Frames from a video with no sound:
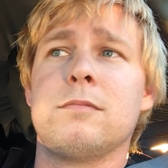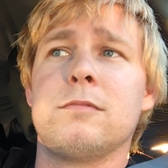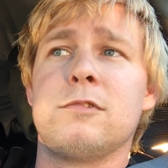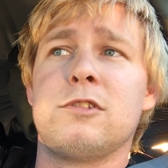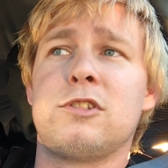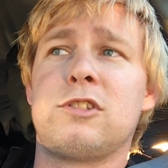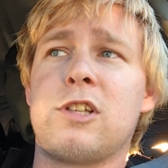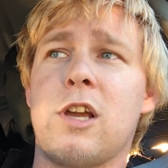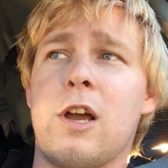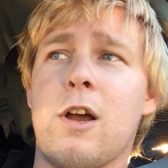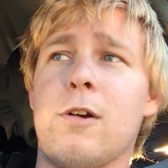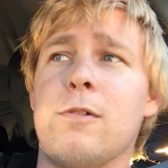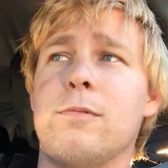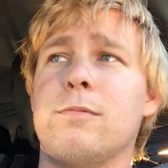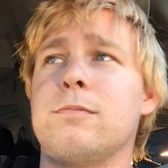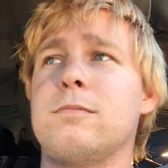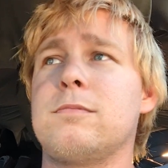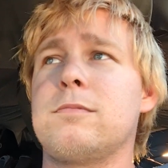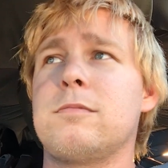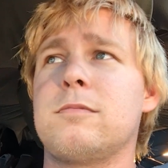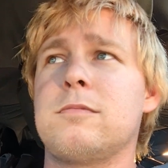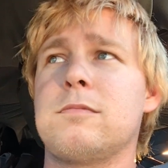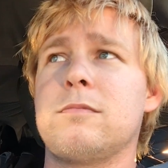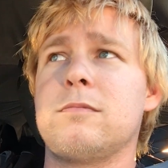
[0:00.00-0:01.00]
So
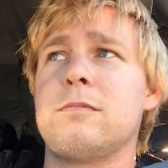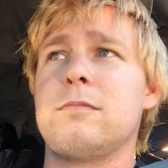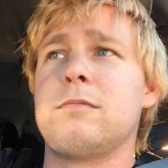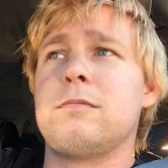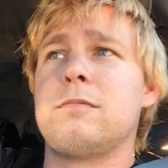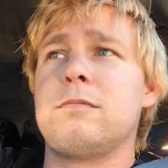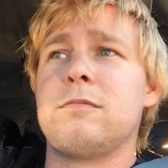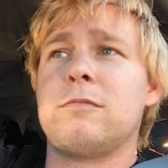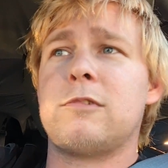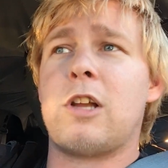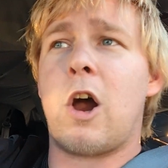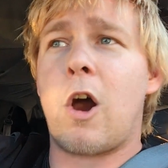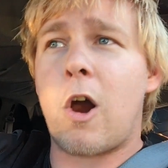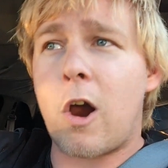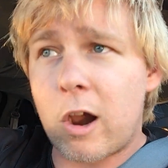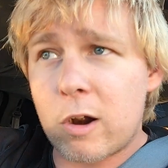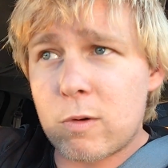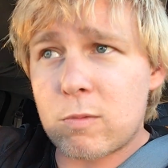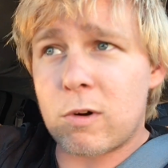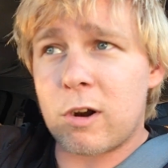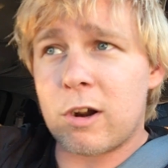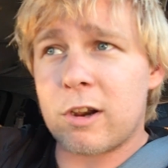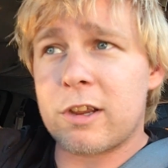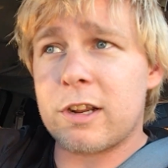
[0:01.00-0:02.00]
the
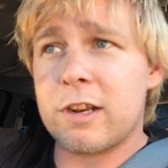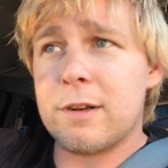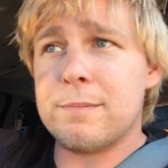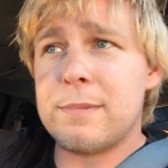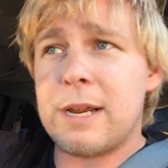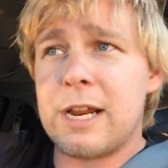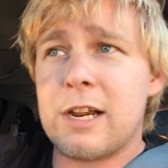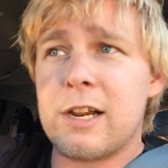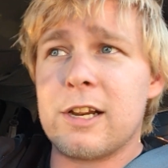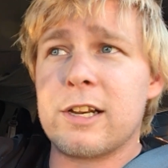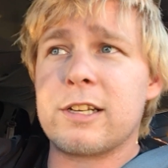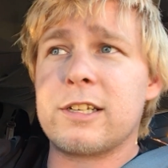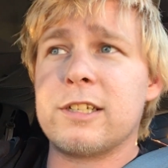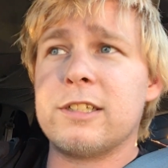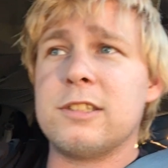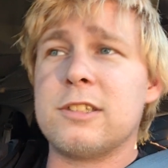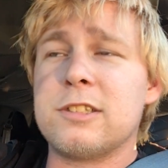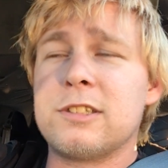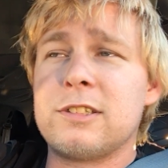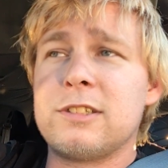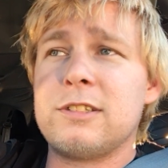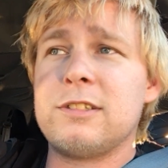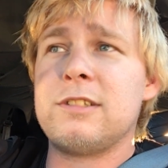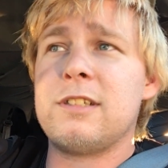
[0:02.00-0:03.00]
hardworking
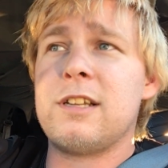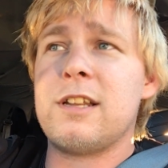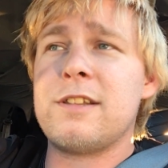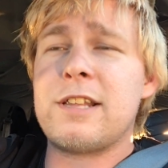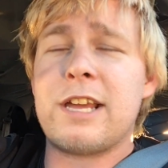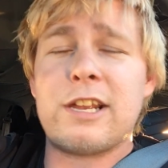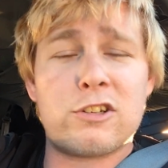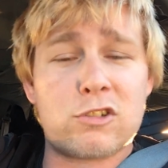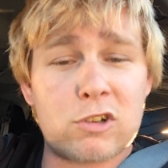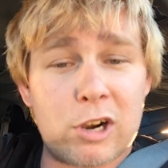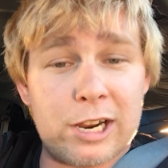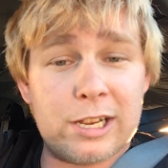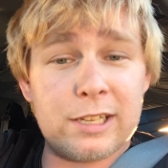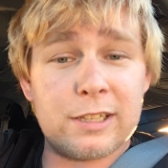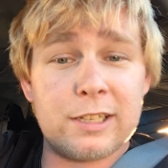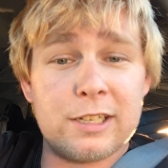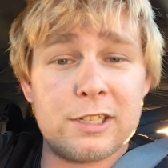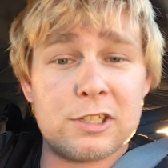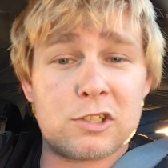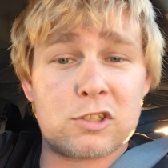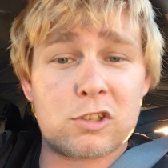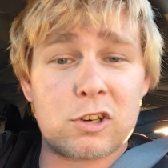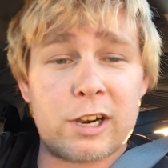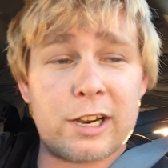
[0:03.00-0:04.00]
Americans, they drink
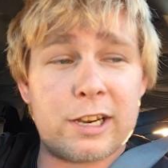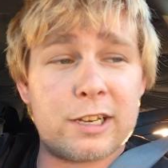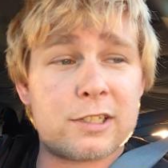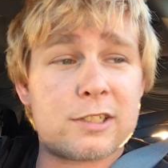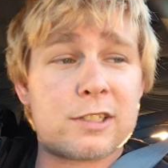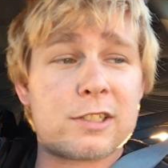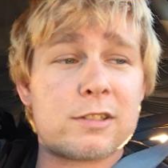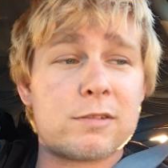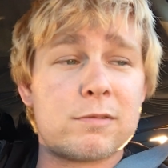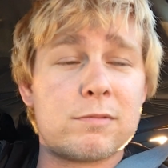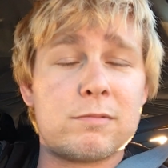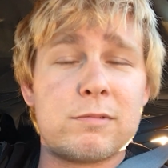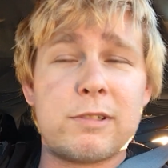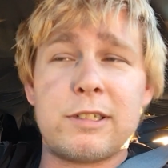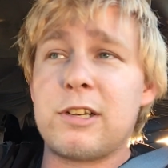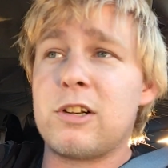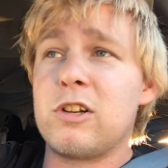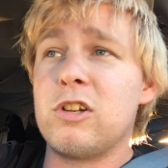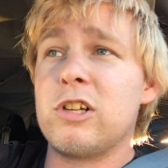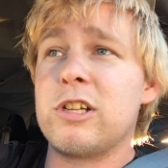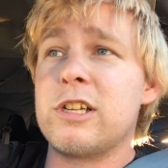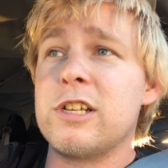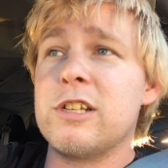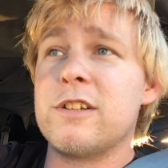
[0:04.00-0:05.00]
these drinks and they're
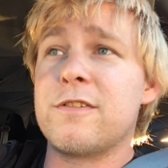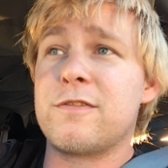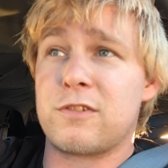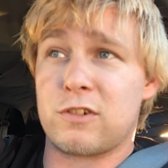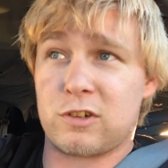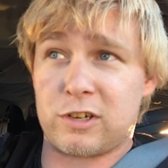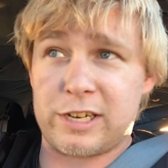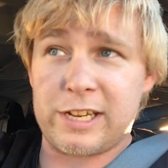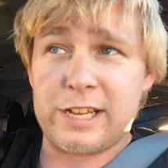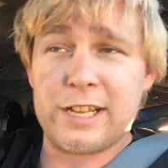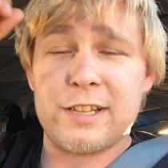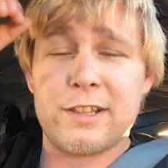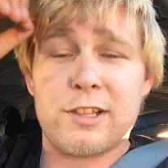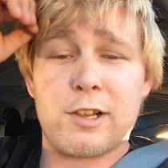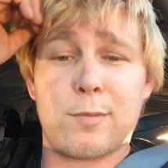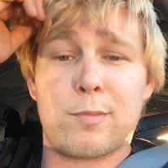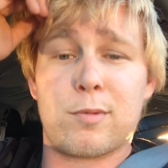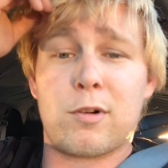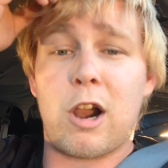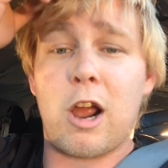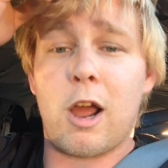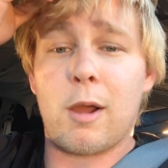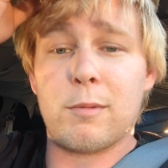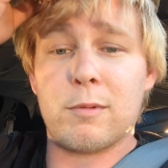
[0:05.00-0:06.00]
looking to forget their
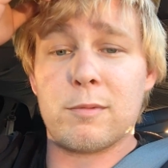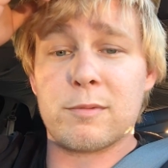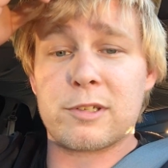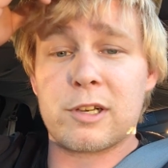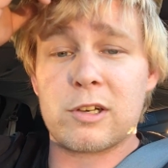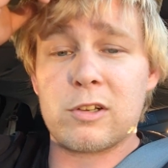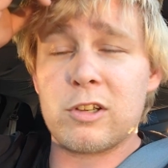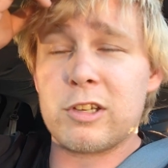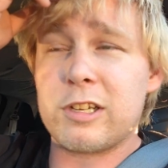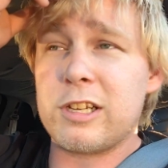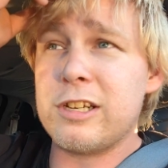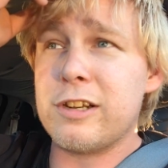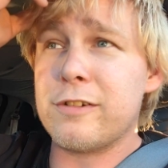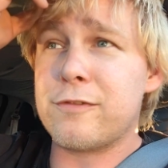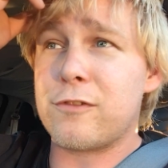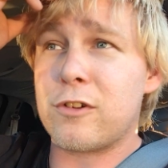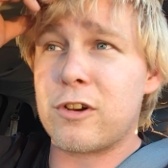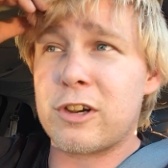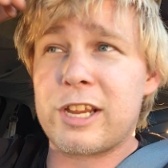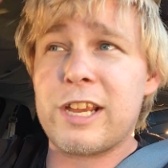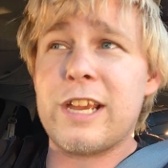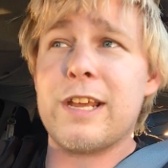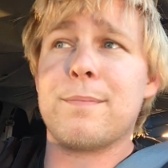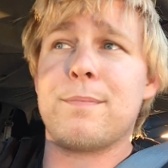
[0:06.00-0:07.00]
problems. They're looking to
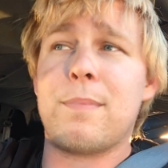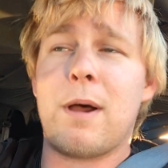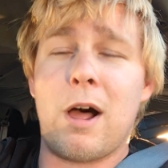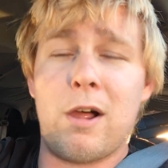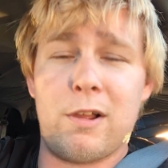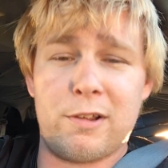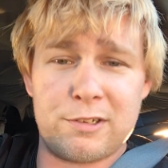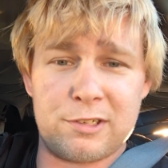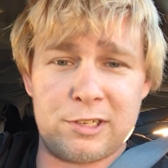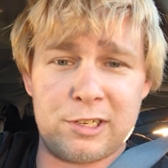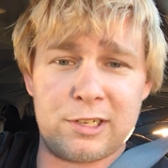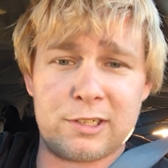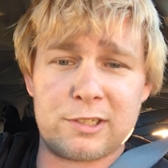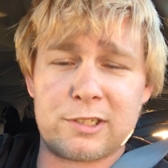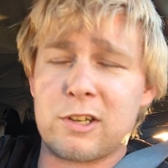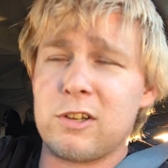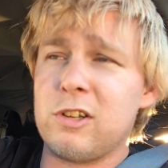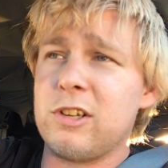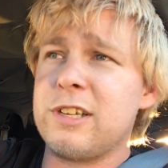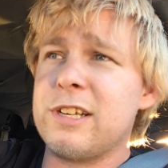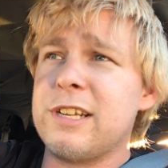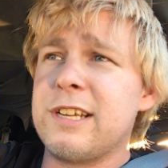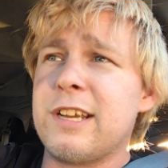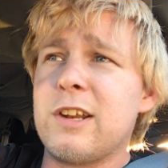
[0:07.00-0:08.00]
forget politics. They're
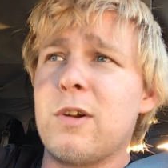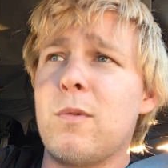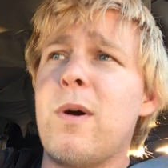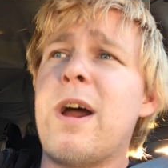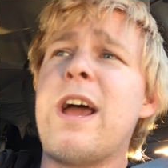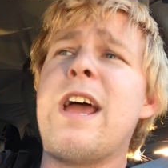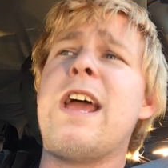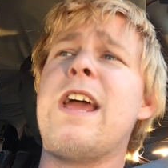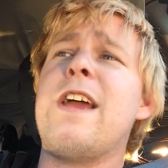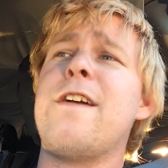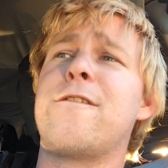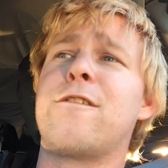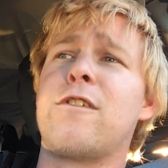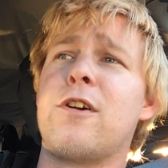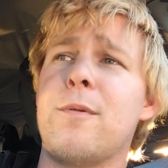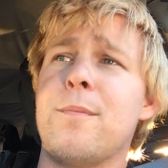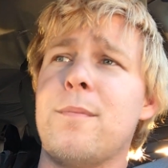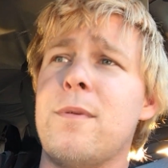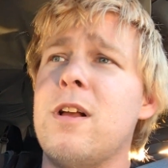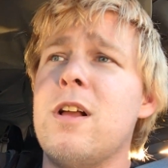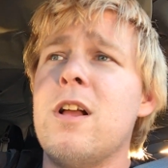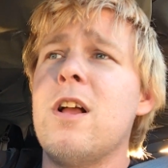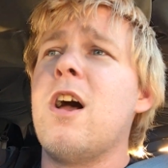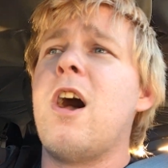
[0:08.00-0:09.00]
looking to get away
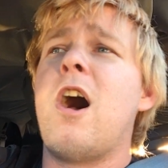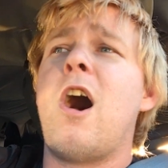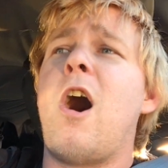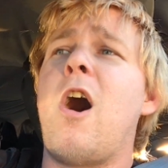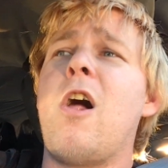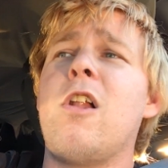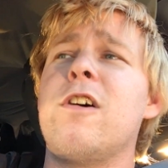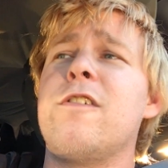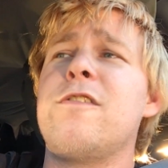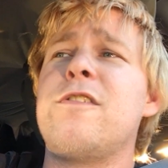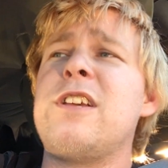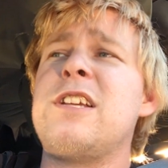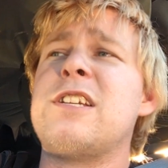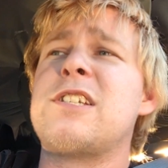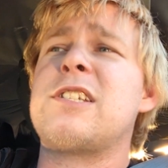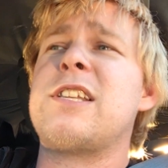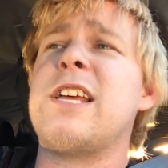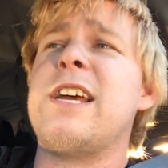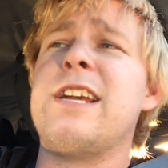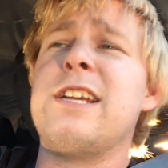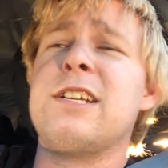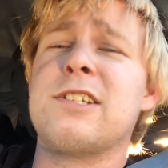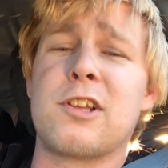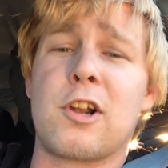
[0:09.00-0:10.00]
from all of these
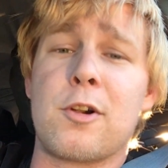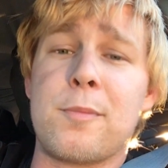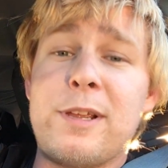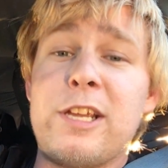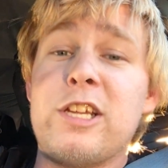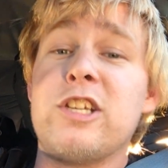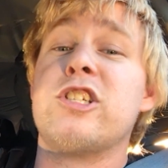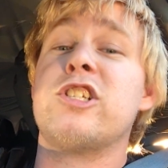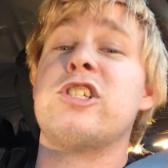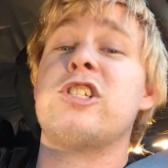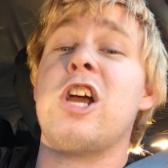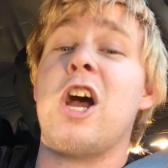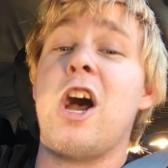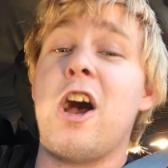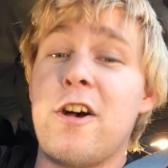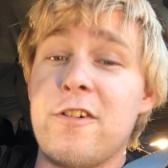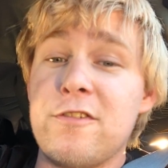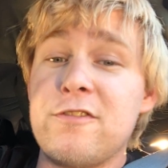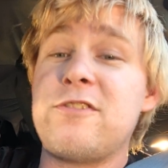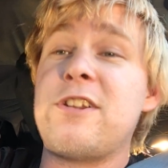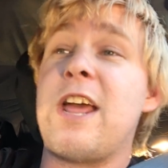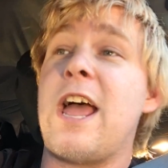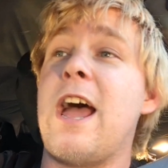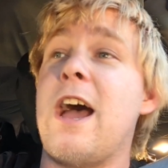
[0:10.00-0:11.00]
things that are being
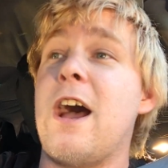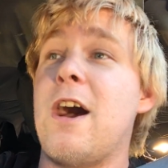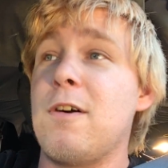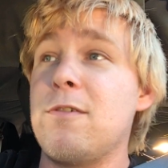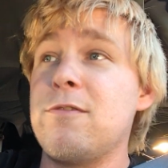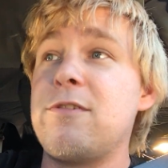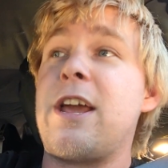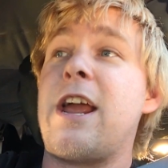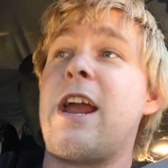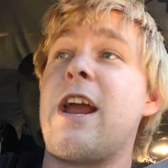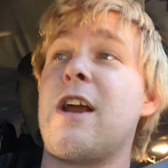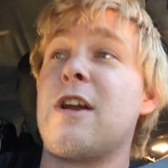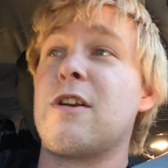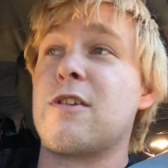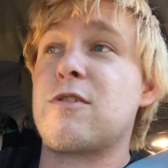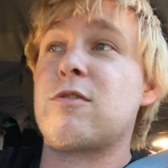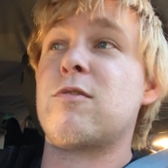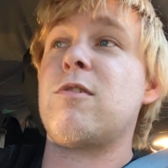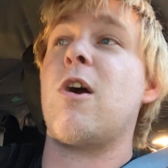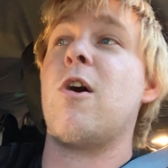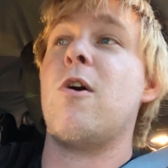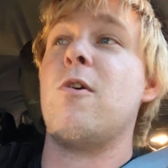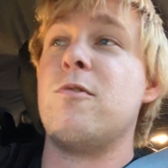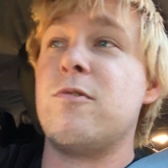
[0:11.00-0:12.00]
shoved down their
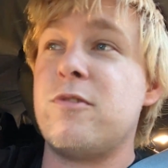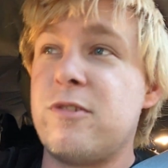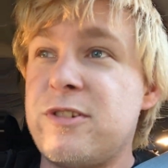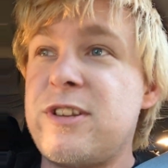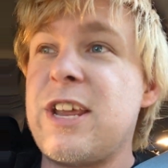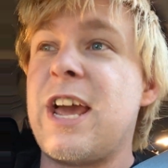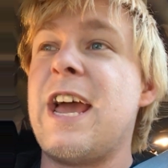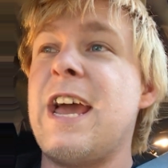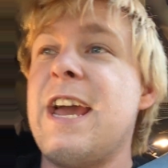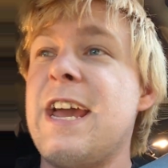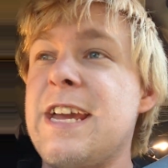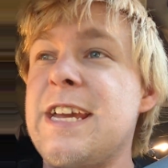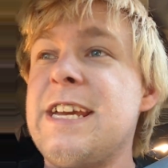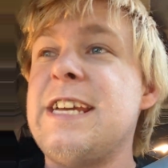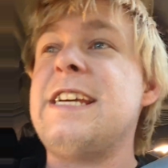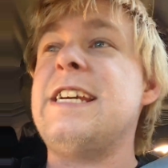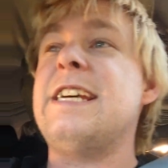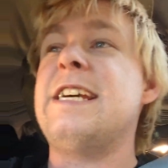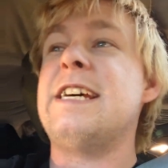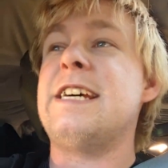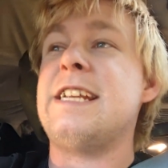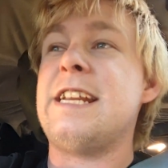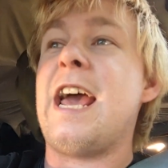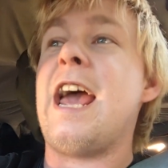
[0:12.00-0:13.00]
throat day
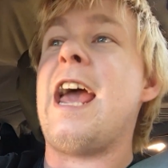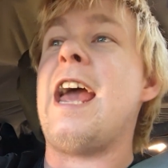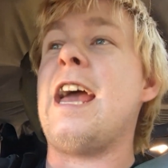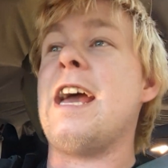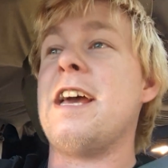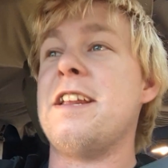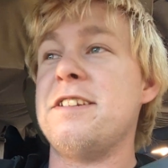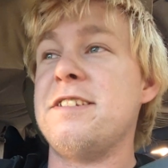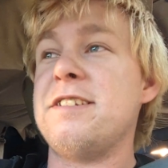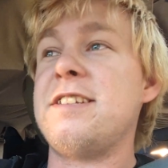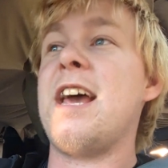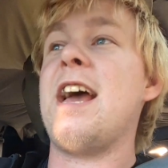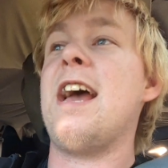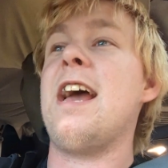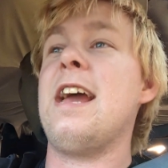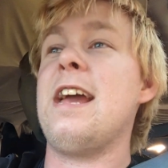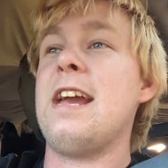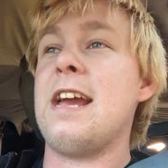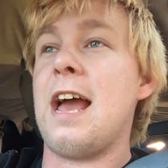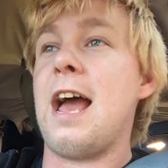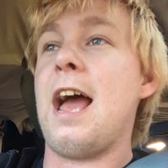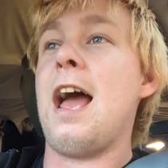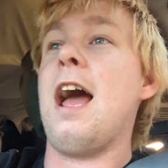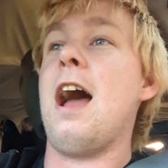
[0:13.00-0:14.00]
in and
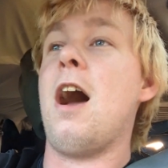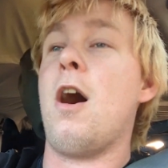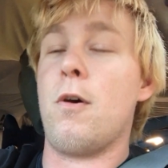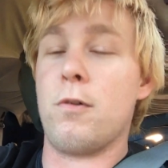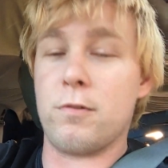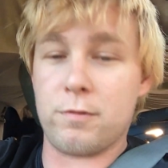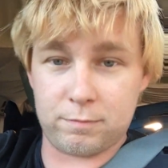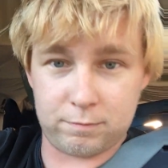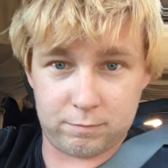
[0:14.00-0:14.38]
day out.